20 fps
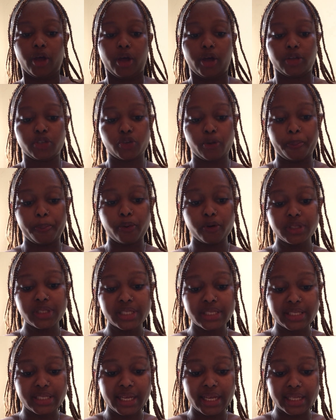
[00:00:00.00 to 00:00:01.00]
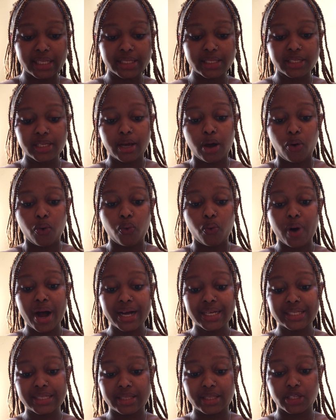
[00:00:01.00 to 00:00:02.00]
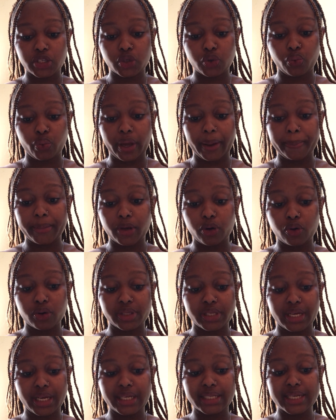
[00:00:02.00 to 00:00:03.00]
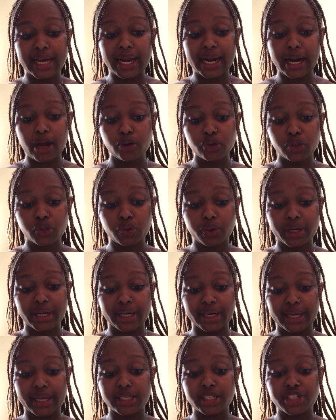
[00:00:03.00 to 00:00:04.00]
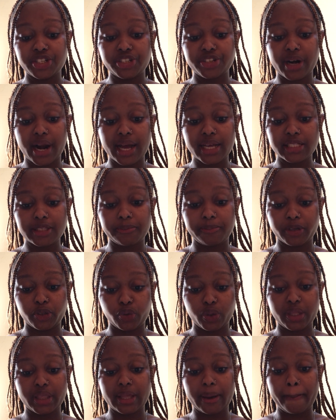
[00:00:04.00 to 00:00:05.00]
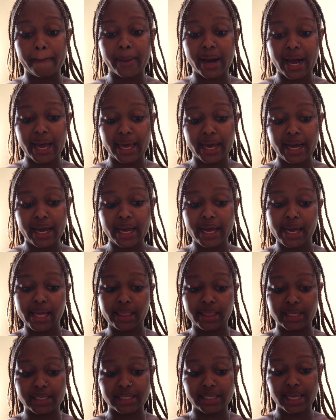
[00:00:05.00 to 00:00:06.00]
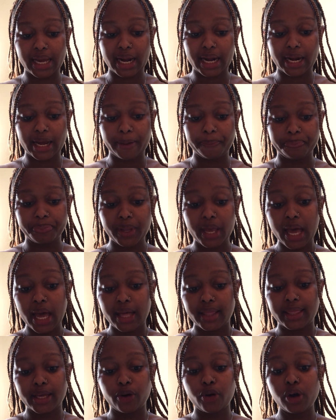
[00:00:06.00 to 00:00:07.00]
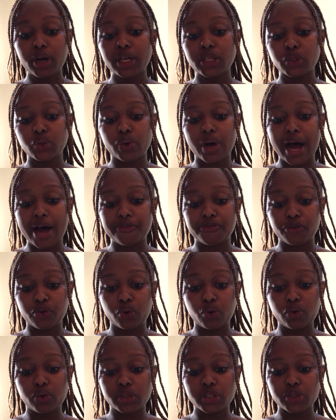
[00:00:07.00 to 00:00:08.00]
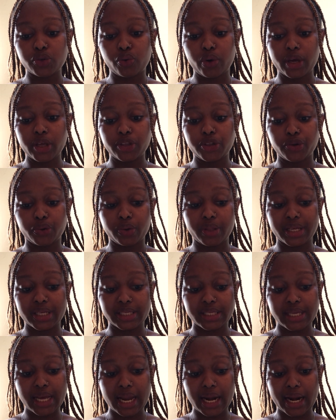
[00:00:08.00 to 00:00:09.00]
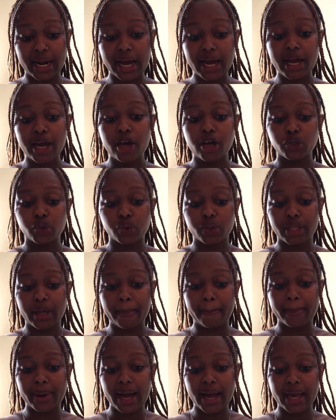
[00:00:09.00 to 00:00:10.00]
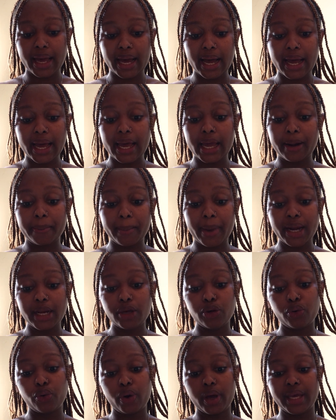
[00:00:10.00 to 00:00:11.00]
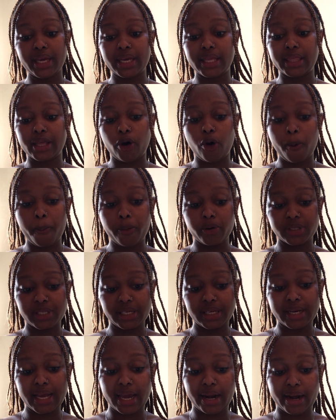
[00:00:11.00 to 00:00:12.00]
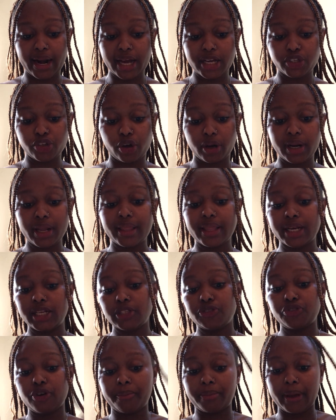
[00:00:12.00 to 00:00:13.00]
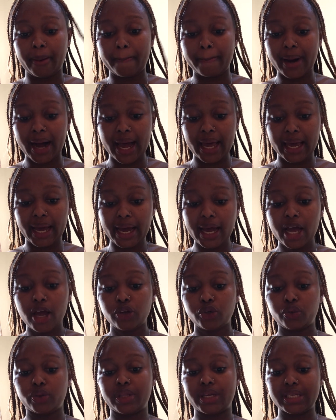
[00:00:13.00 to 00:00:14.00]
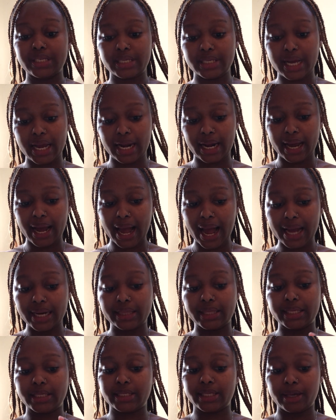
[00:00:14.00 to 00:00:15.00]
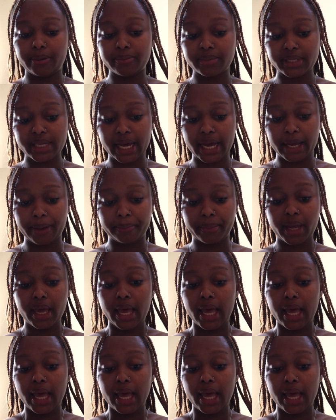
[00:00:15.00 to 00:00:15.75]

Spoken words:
So post sales works this way because it allows to create trust between the buyer and the seller. The goal is to have goods going through the seller to the buyer and money going in the opposite direction, that is from the buyer to the seller at the same time.